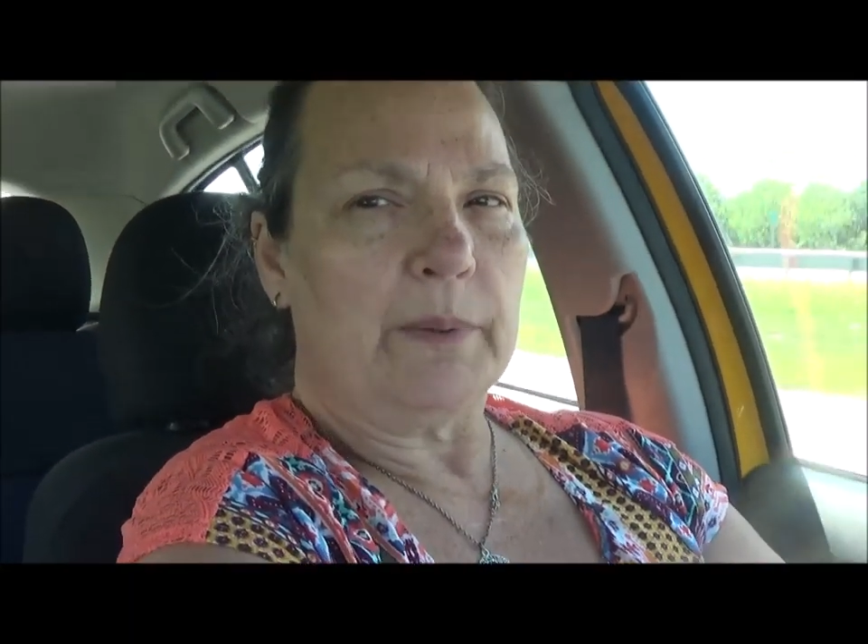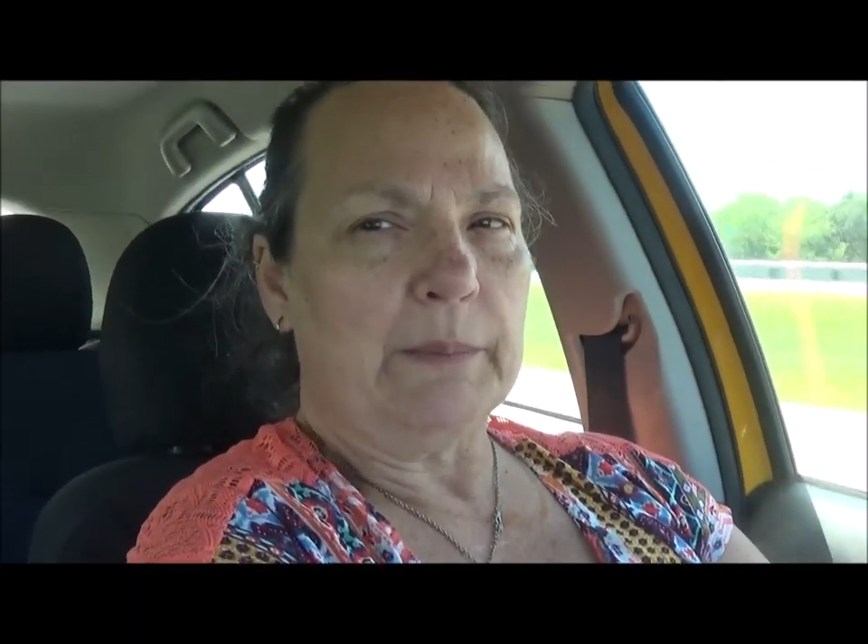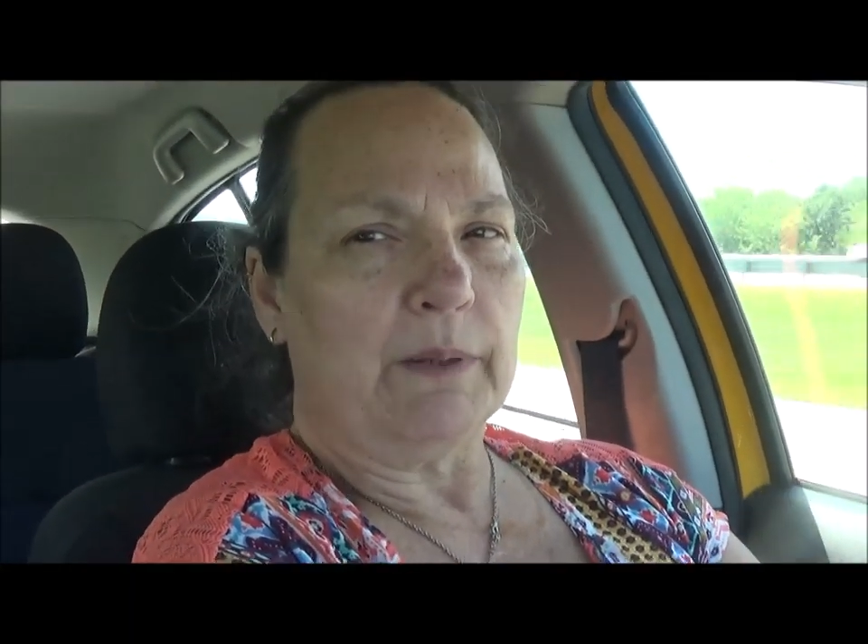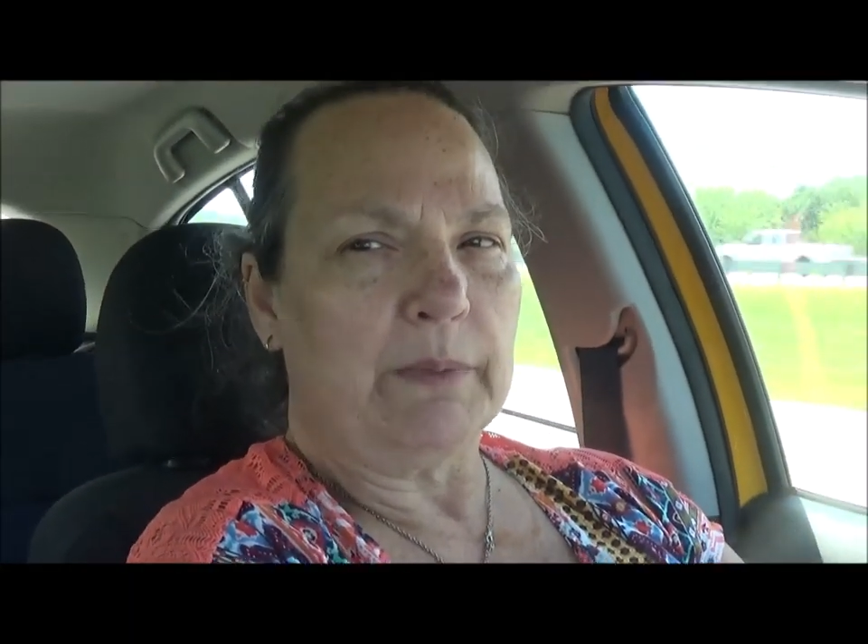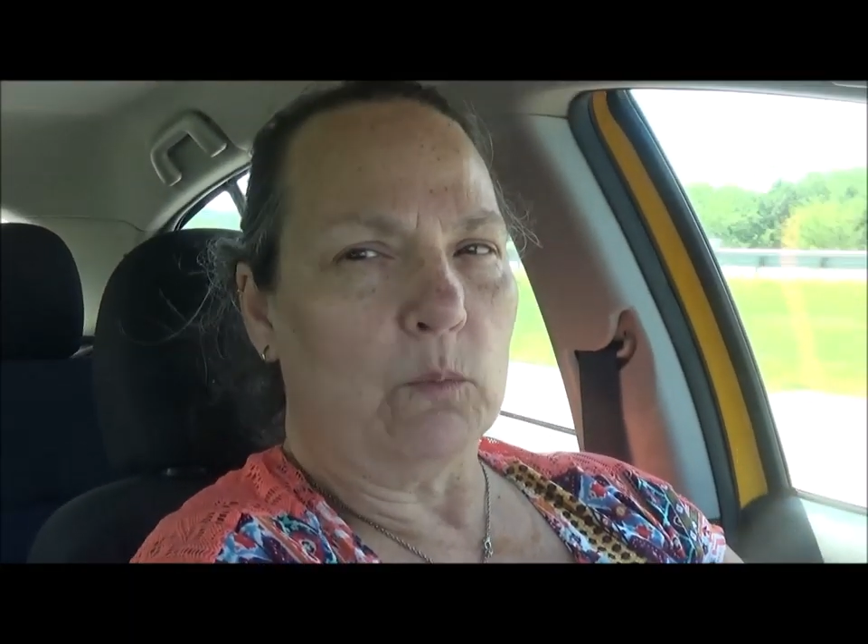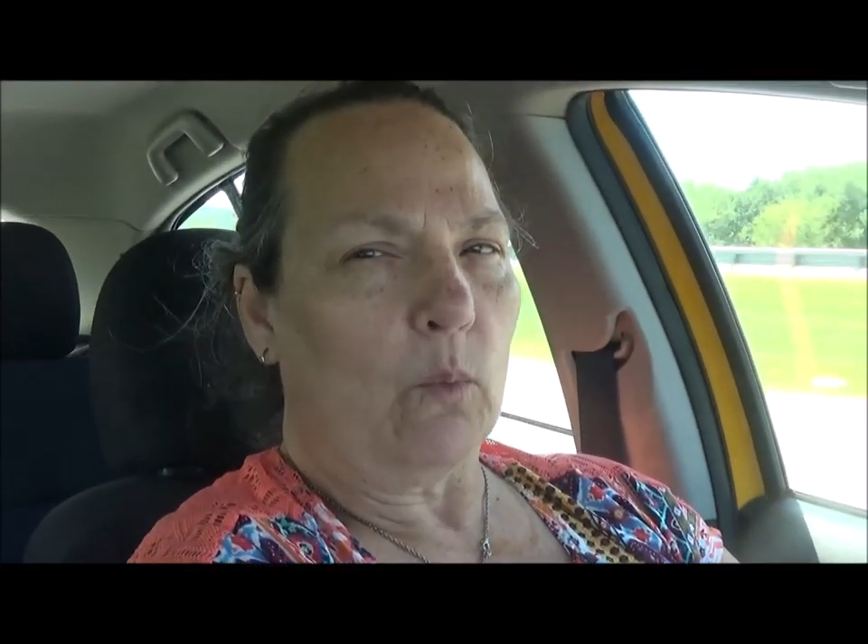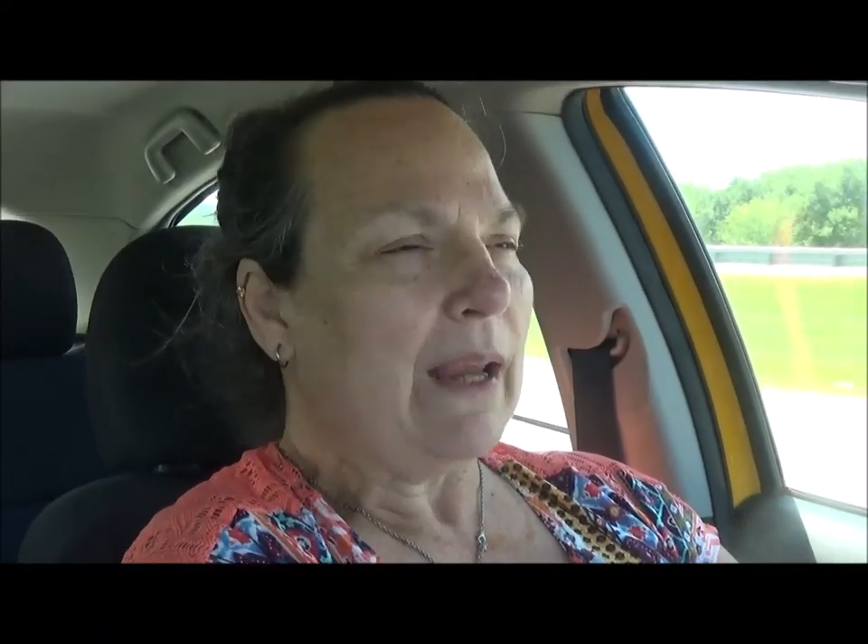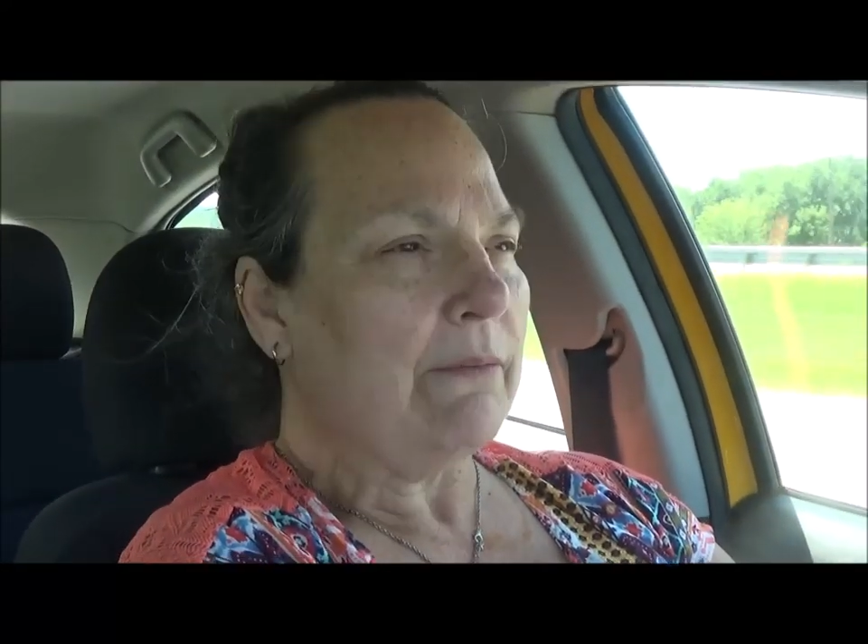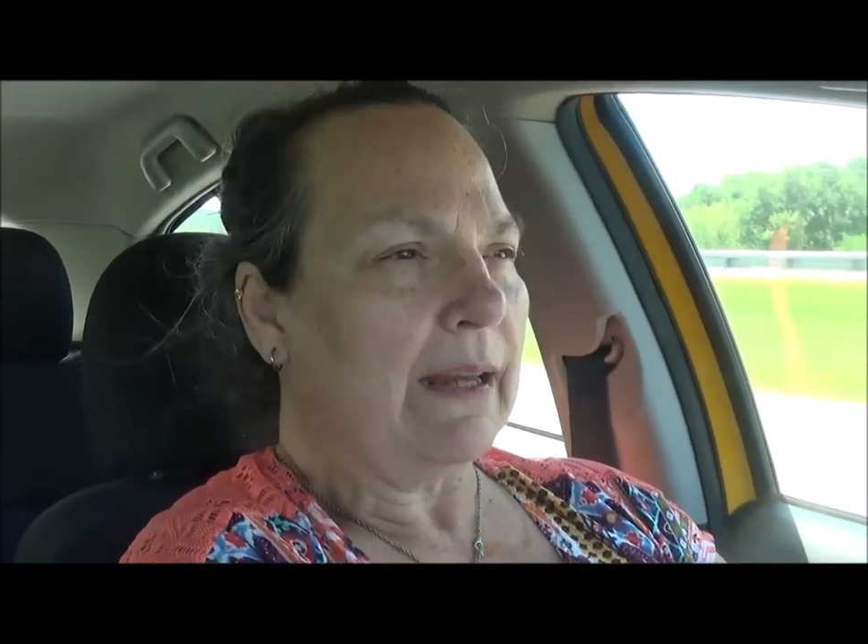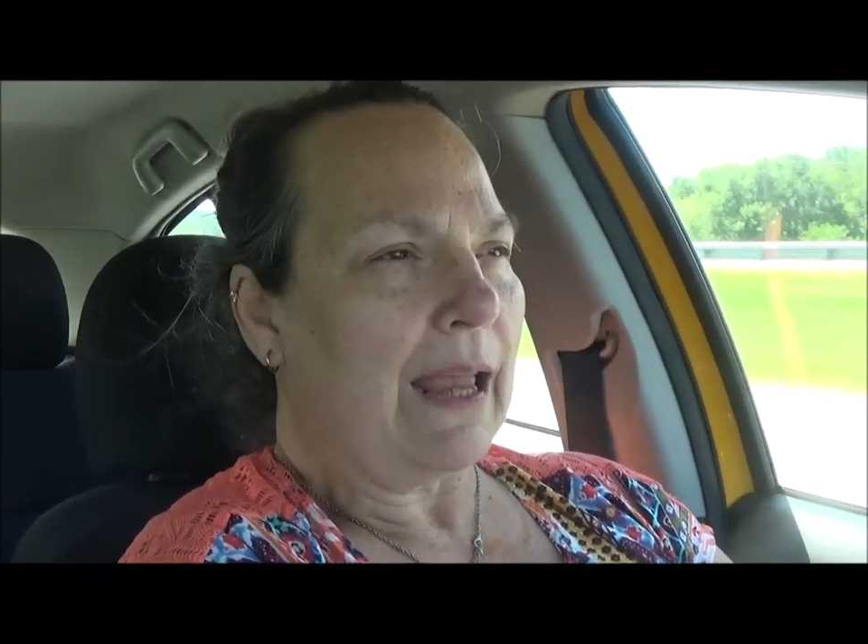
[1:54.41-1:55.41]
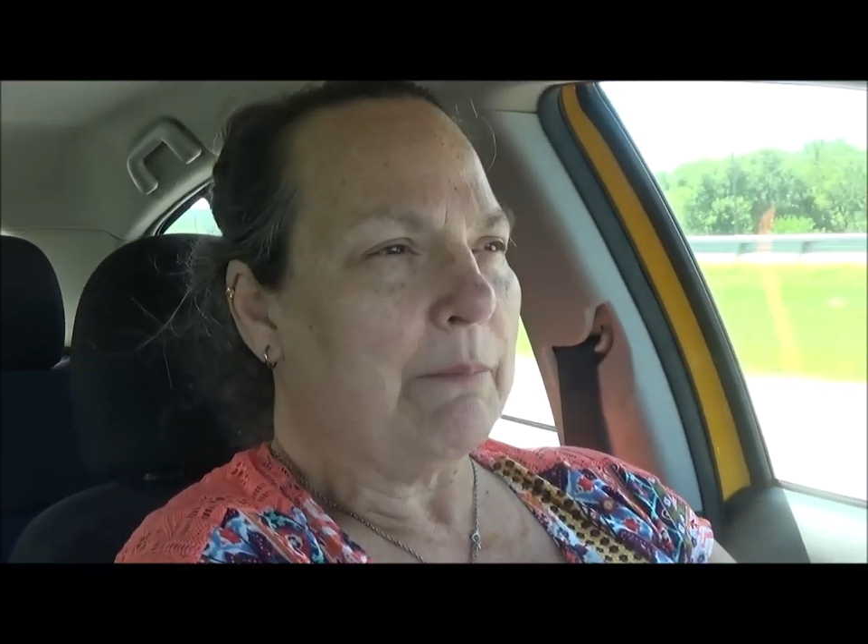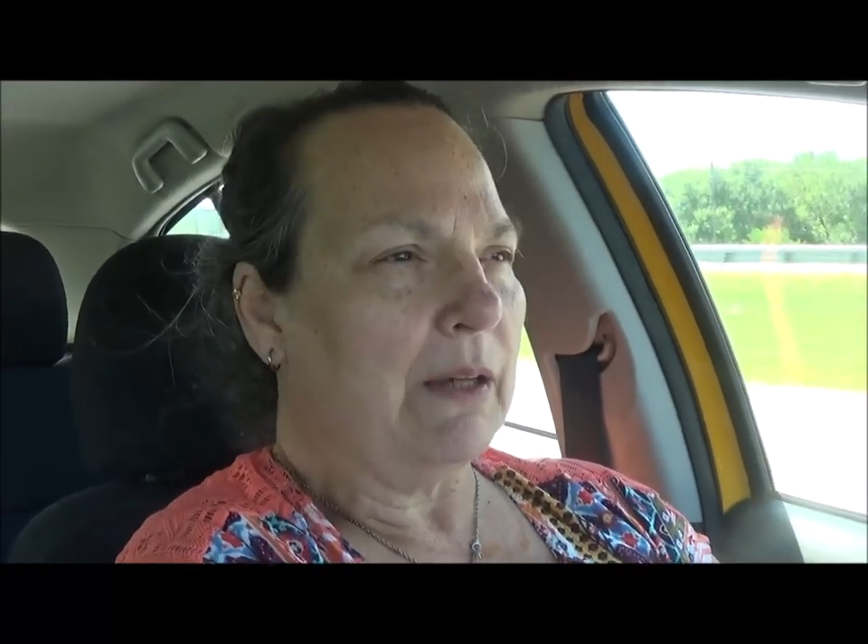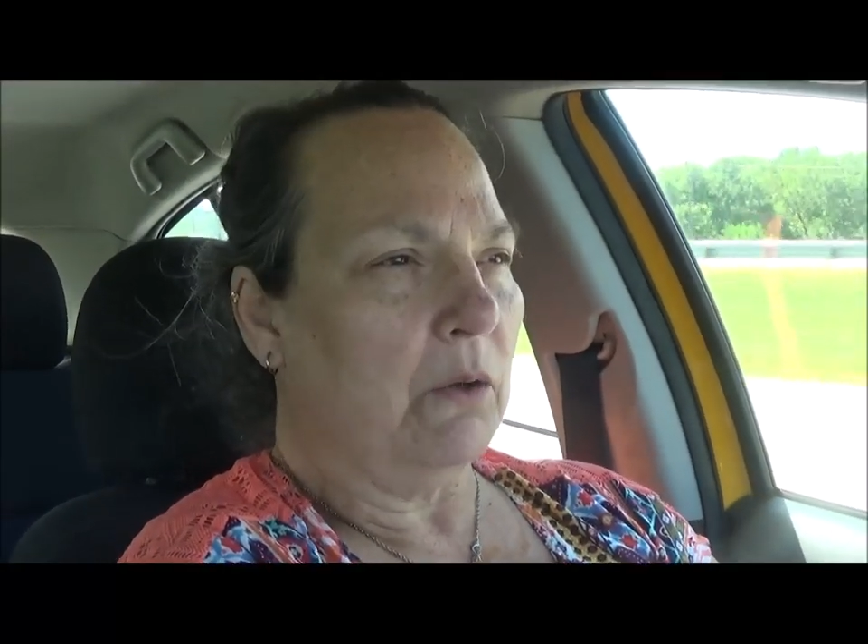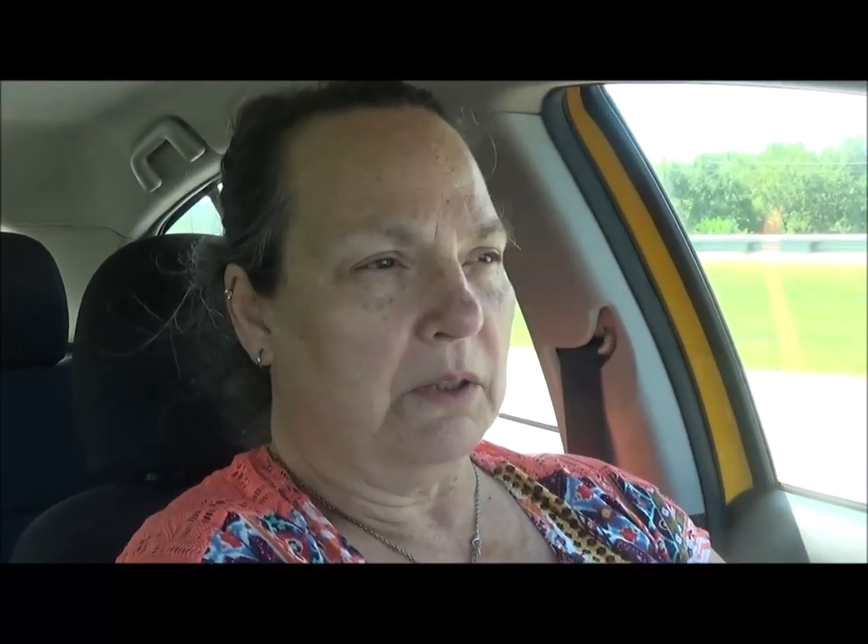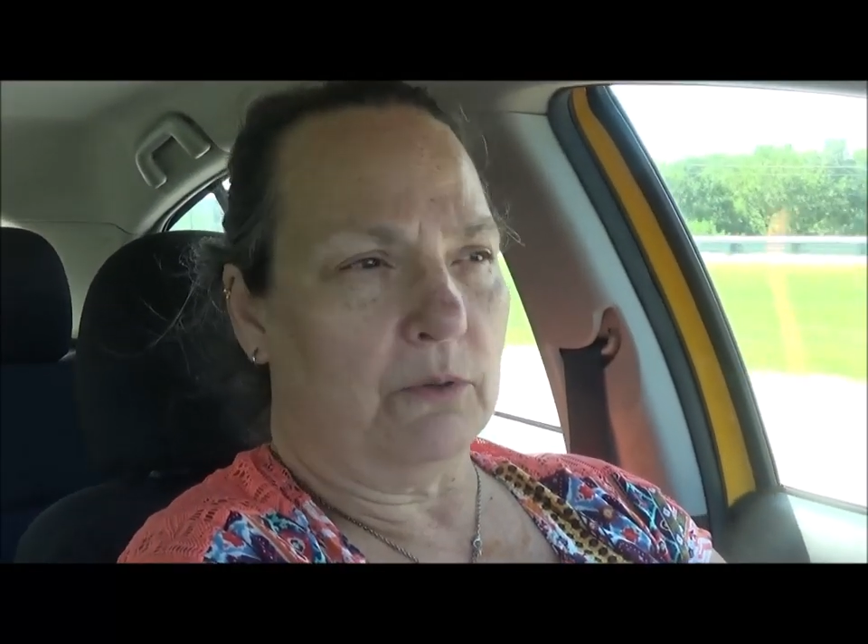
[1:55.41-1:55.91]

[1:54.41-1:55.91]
people have been waving at me going,